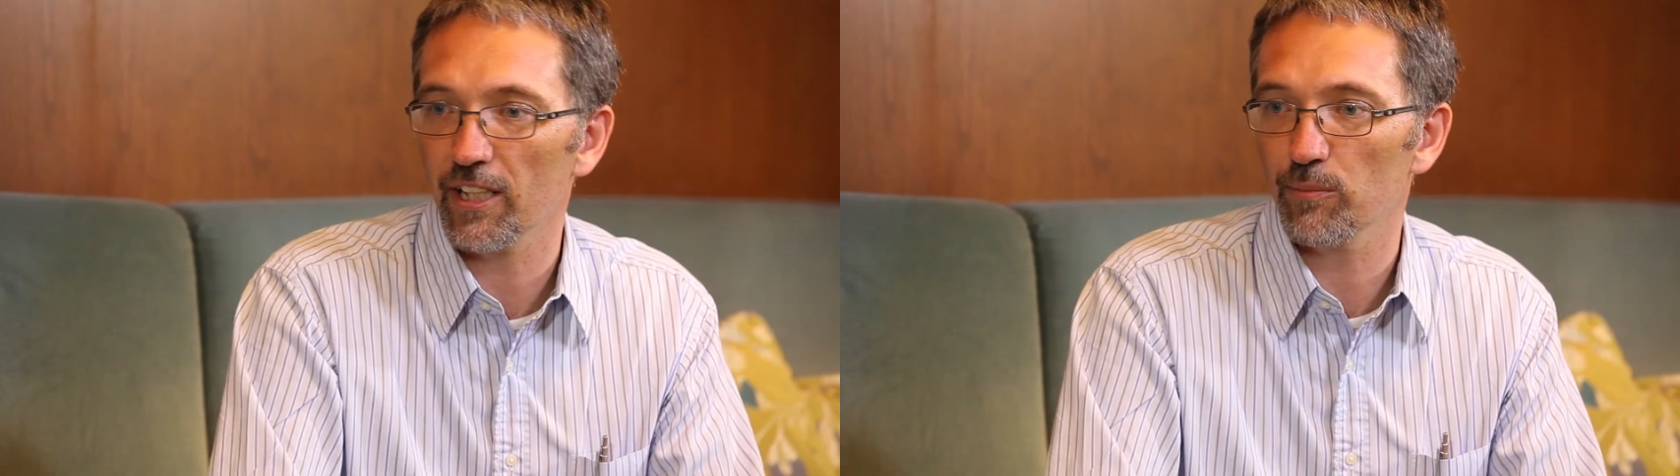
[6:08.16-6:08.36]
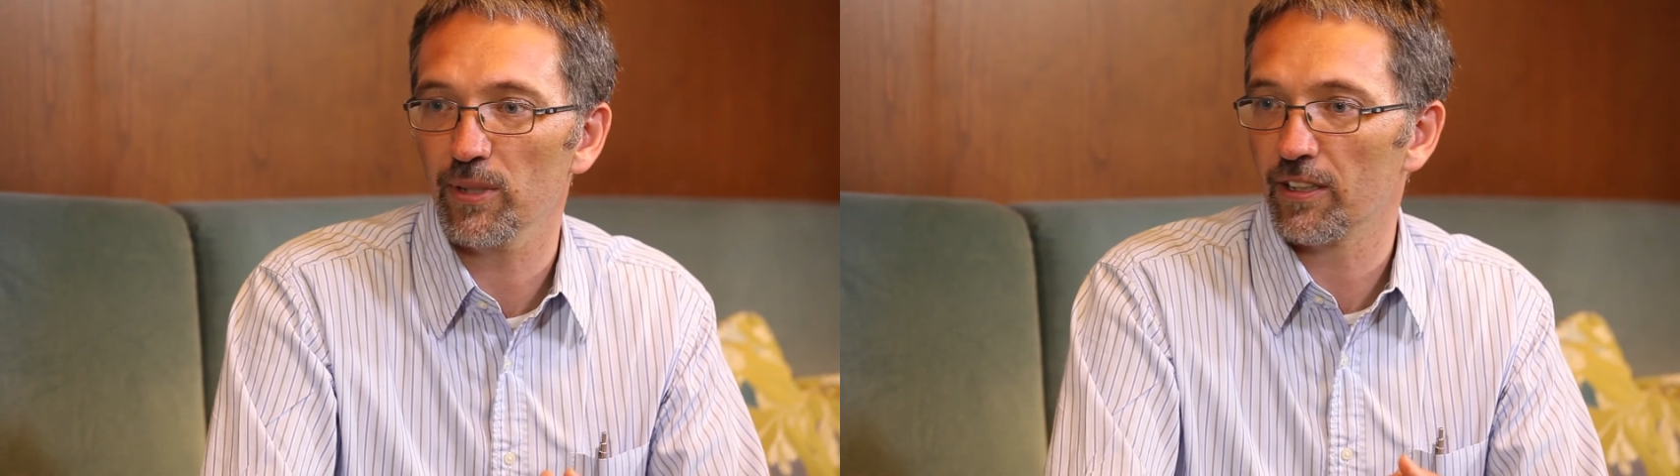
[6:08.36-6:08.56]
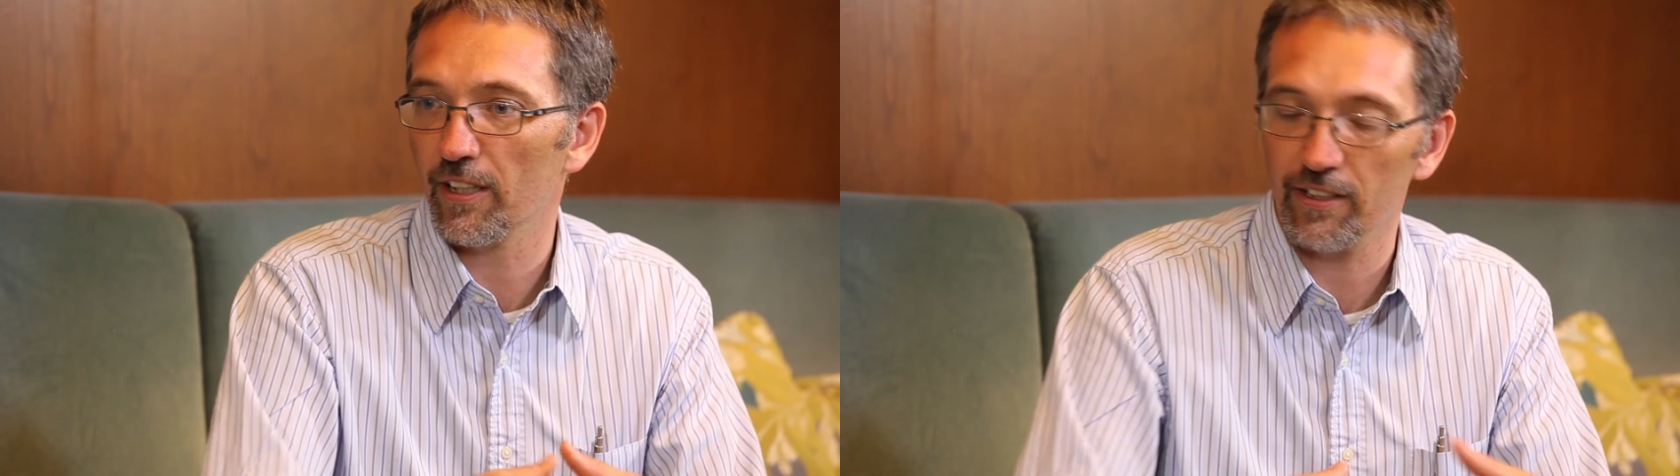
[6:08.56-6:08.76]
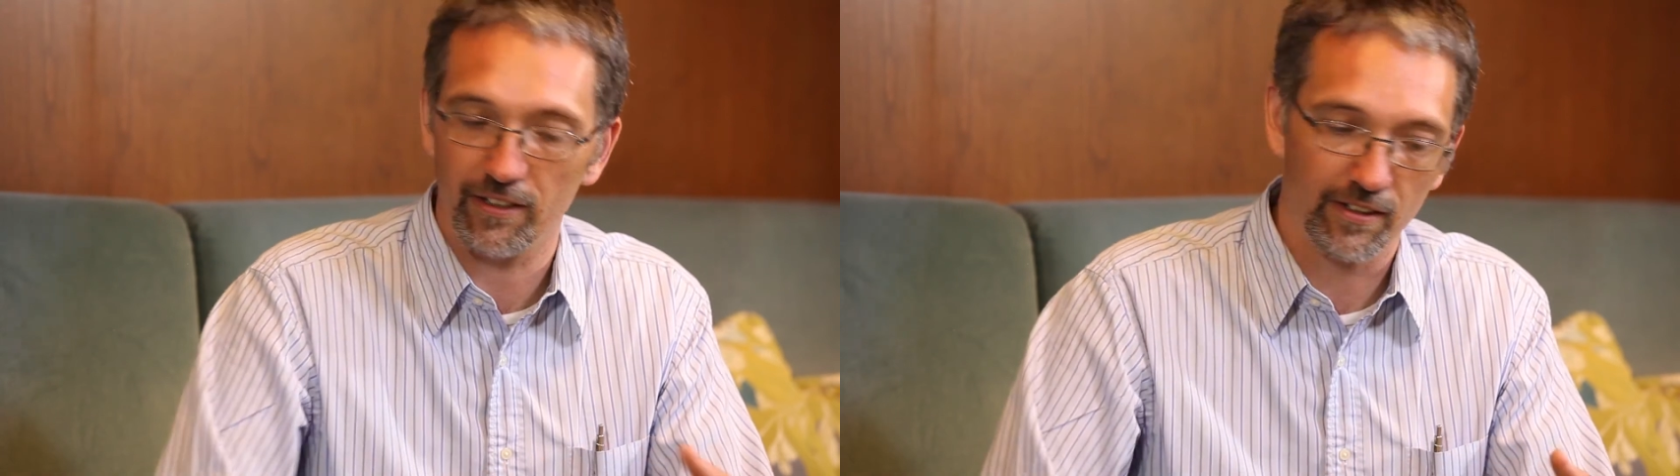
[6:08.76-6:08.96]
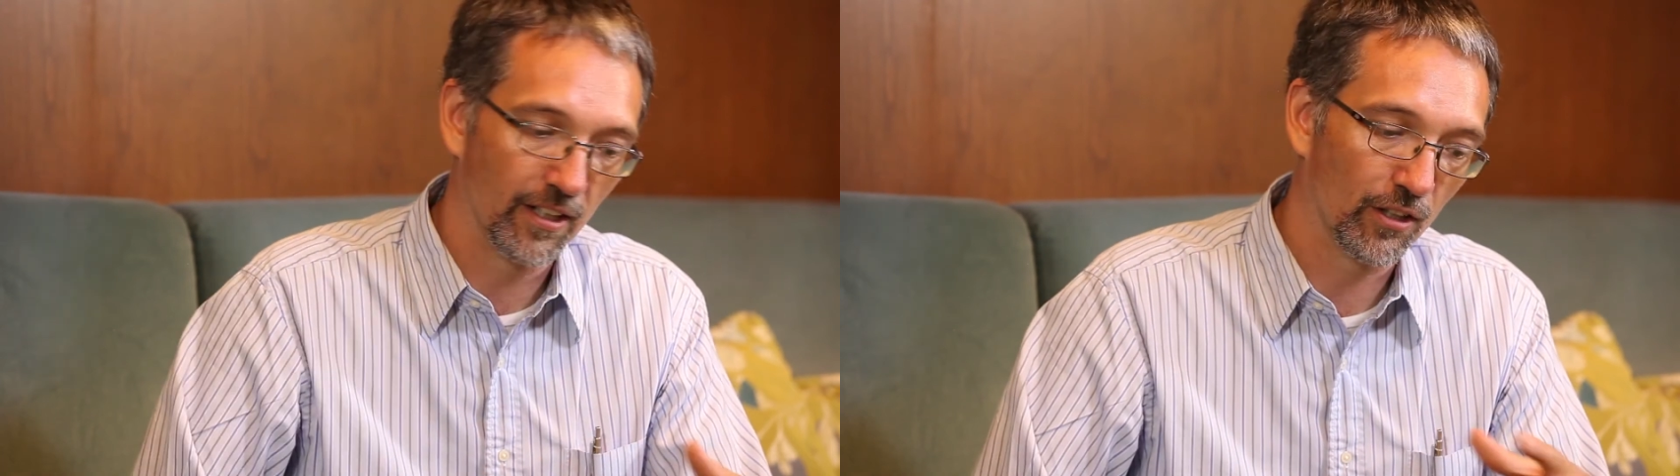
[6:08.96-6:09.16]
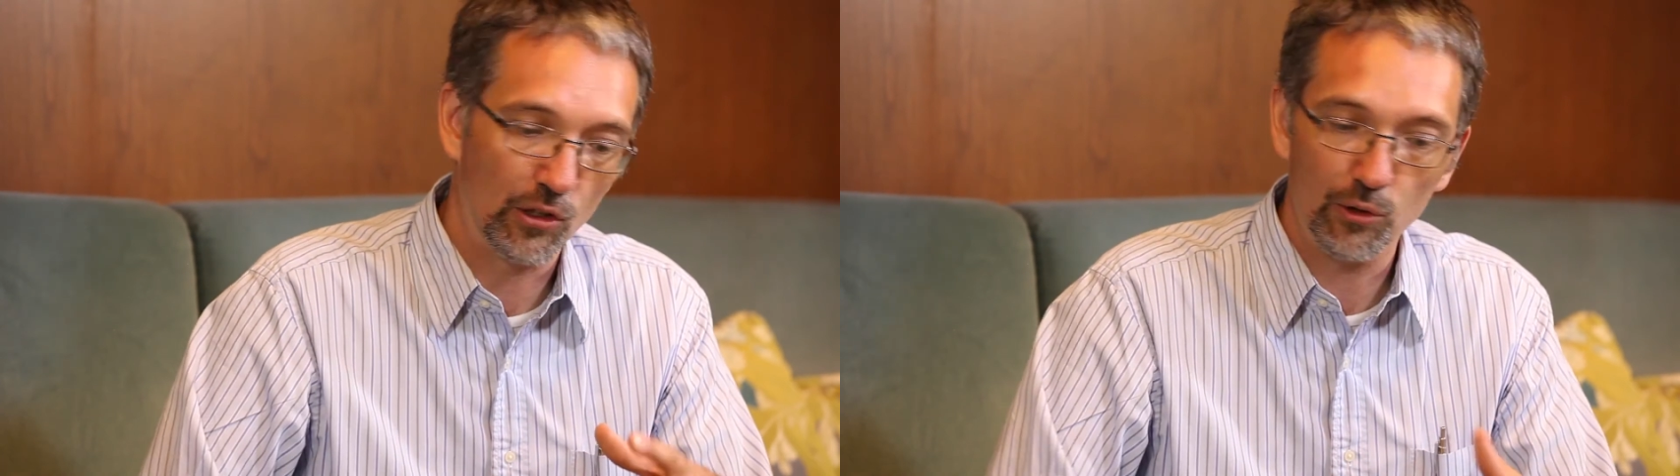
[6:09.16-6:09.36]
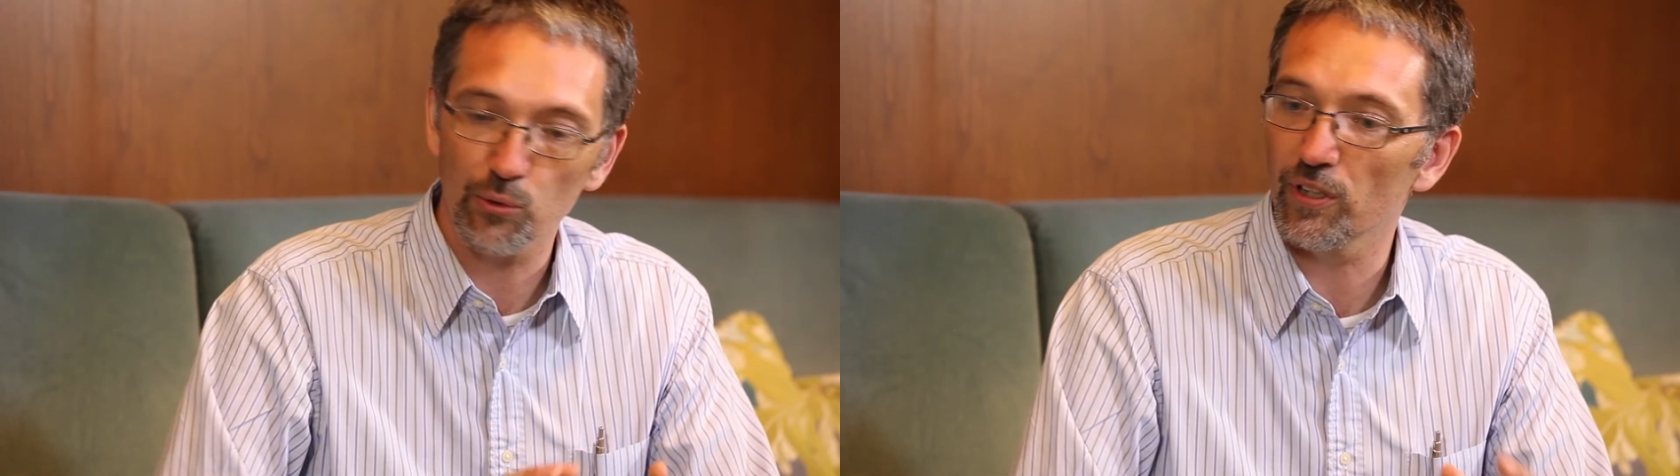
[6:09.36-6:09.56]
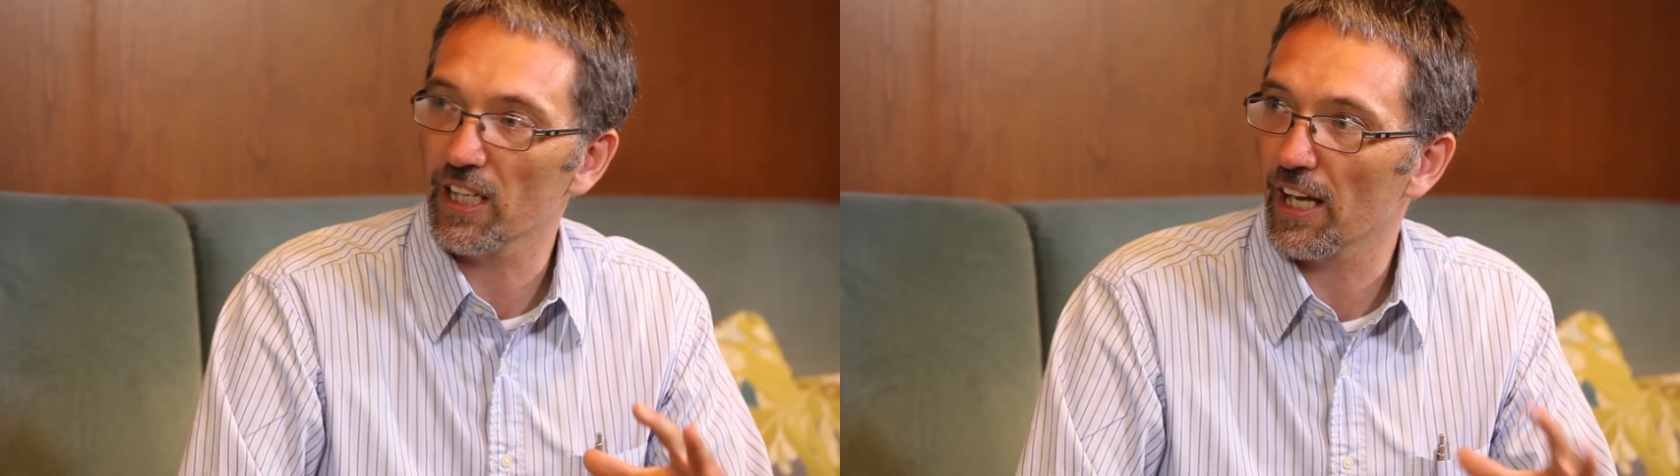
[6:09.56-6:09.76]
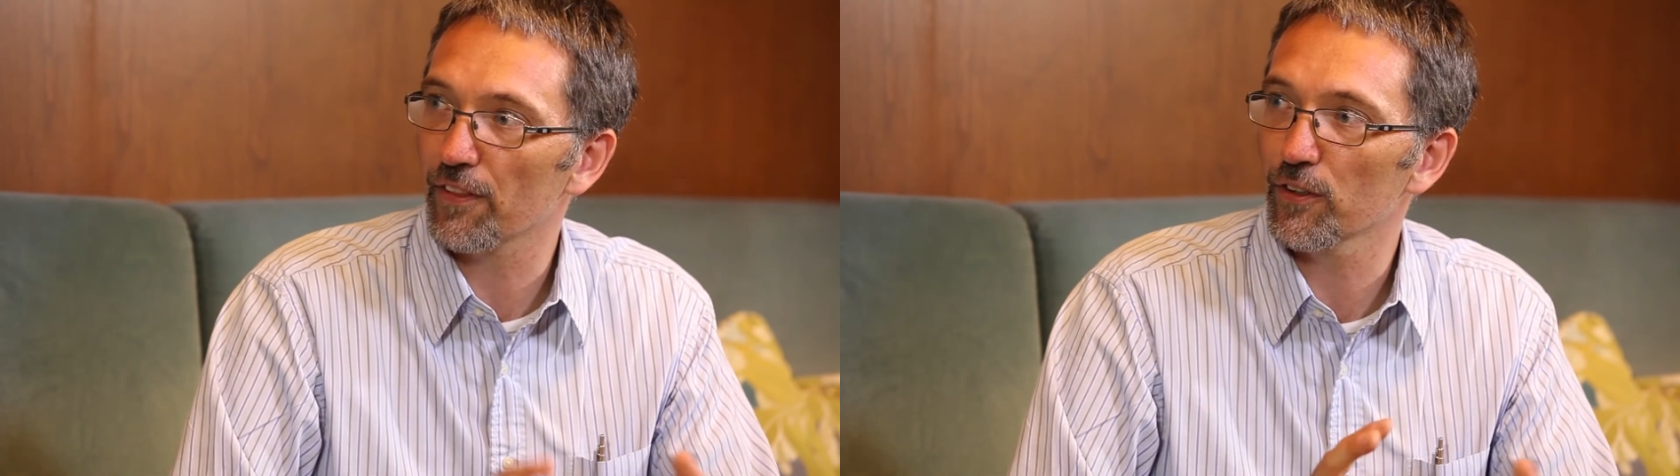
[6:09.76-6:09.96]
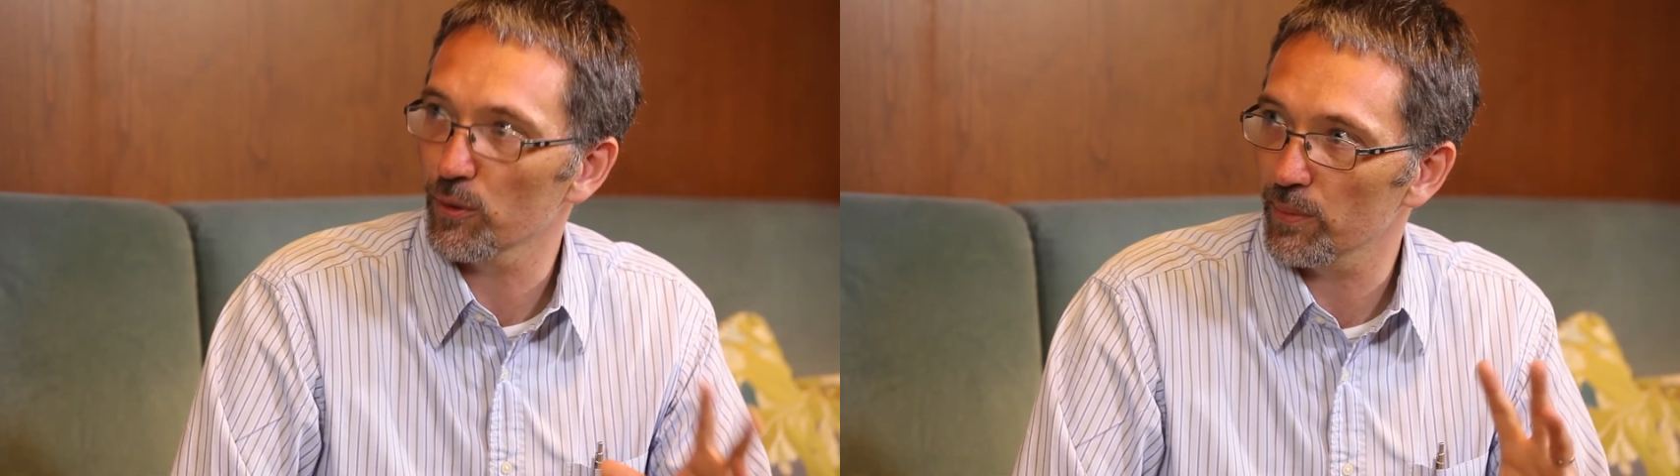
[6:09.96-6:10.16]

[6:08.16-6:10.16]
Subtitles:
had been kind of glued together